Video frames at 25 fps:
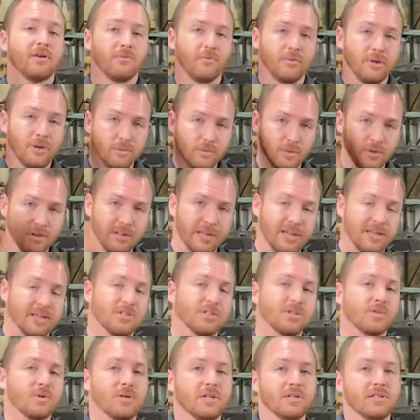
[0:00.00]
We will
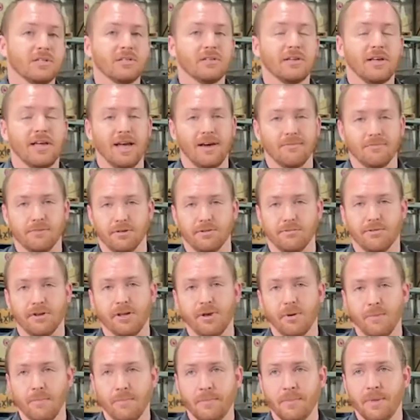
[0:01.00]
answer it after the
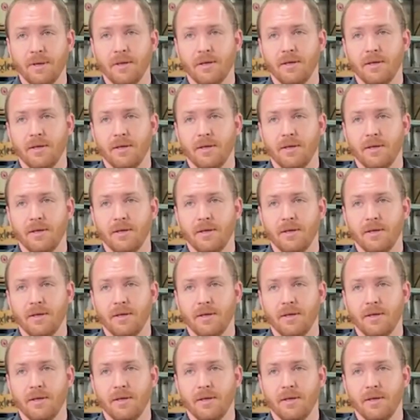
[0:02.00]
video.